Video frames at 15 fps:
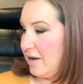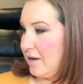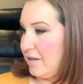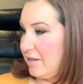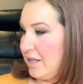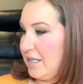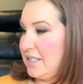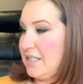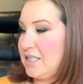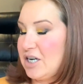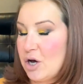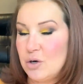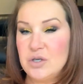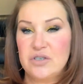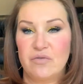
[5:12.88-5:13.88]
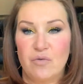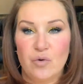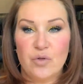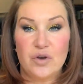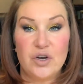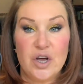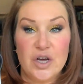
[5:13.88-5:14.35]

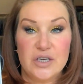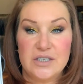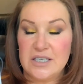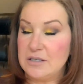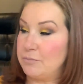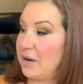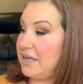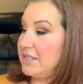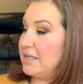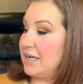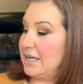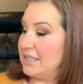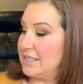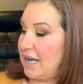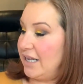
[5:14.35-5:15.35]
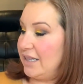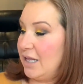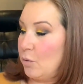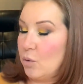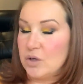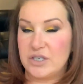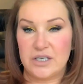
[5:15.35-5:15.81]
the nurses, basically saying
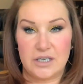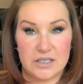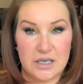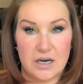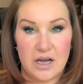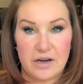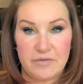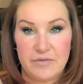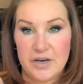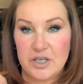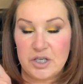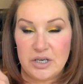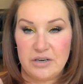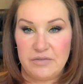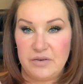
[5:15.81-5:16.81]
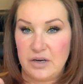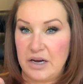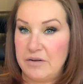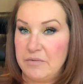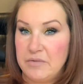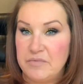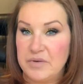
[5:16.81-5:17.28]
that Watson doesn't like fish, and if you
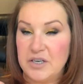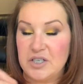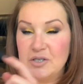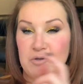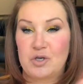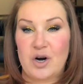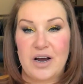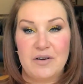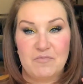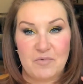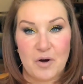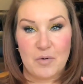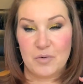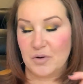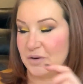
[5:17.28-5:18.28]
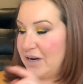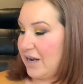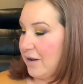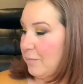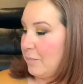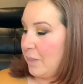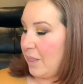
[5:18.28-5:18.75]
give him fish he'll try and roll on
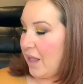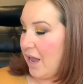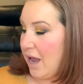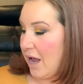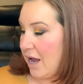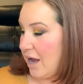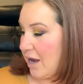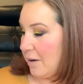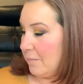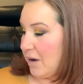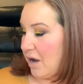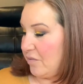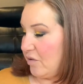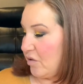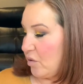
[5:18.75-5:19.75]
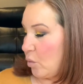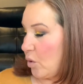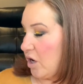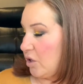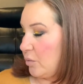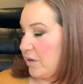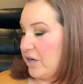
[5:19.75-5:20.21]
it, and that the
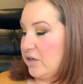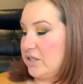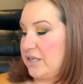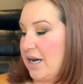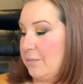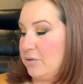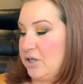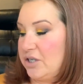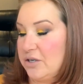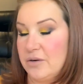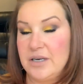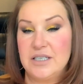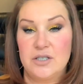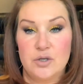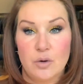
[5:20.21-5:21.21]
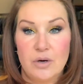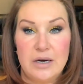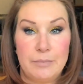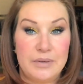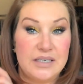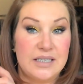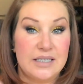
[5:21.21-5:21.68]
word we use to get him to do his
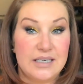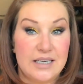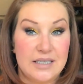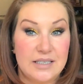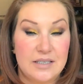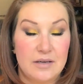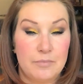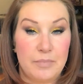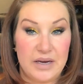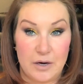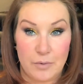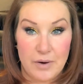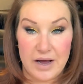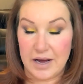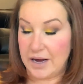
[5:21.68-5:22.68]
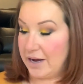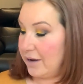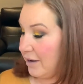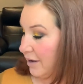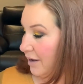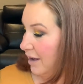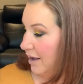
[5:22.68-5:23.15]
toilet business is be quick.
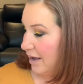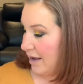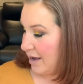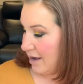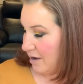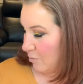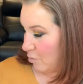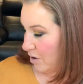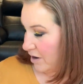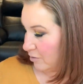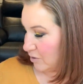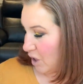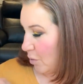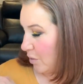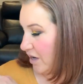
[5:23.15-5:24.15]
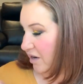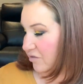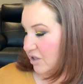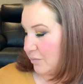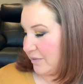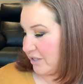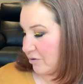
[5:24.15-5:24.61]
What else? Oh, he loves
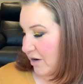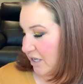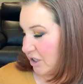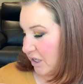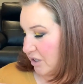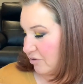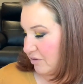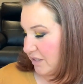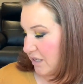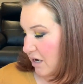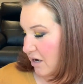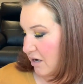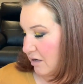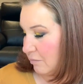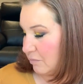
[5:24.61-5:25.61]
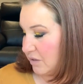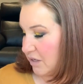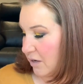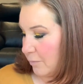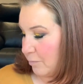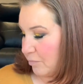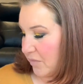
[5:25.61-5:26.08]
to be scratched under his arms.
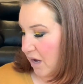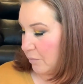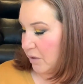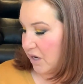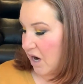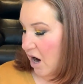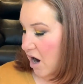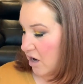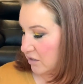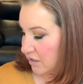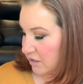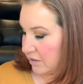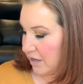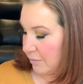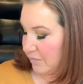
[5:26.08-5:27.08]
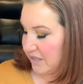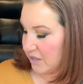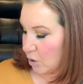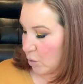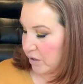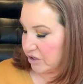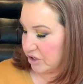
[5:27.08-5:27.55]
I'm going to ask them, these are
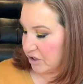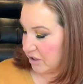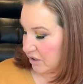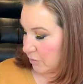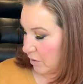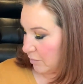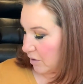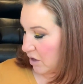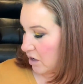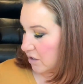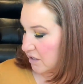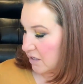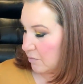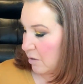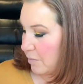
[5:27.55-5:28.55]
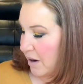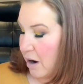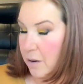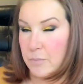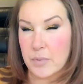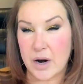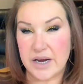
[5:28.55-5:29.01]
questions as well, I'm going to ask them about
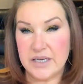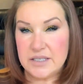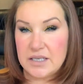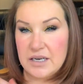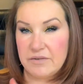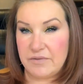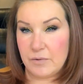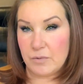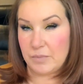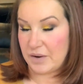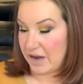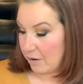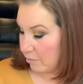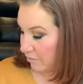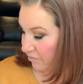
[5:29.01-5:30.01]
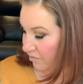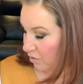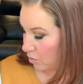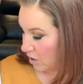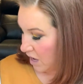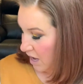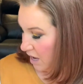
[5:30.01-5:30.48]
a brace and if it would be
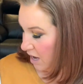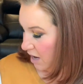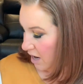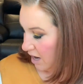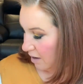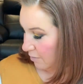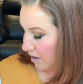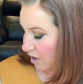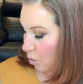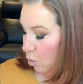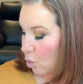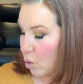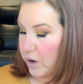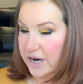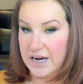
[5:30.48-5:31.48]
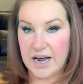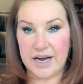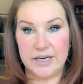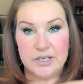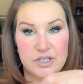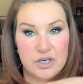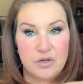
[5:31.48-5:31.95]
helpful, and a walk-in
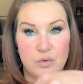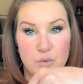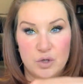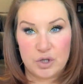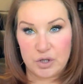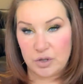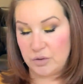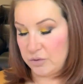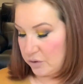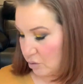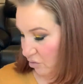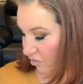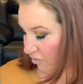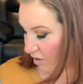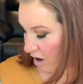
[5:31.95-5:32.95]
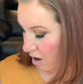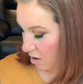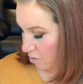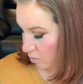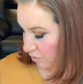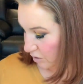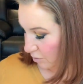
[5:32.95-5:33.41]
aid, you know, the ones you sort of
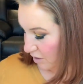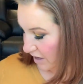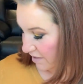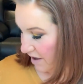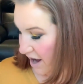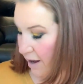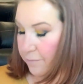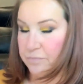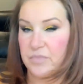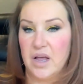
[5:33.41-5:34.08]
hold them like that.